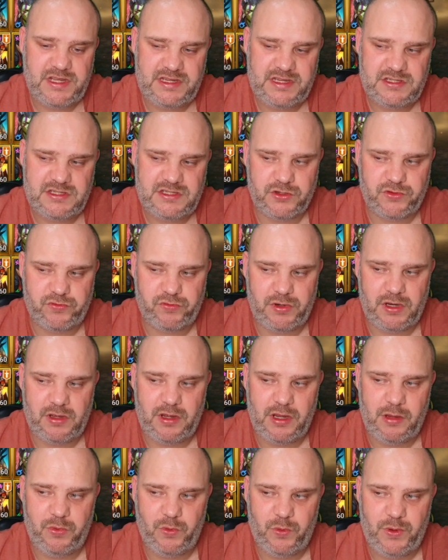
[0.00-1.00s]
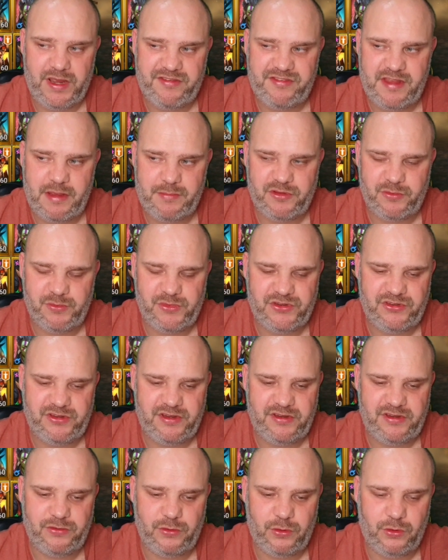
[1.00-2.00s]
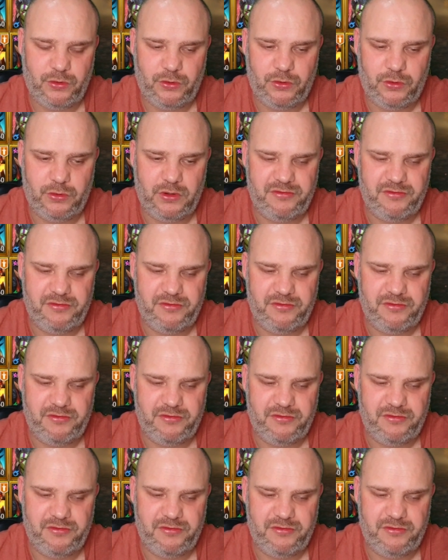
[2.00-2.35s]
it's not as reliable as Septimus's or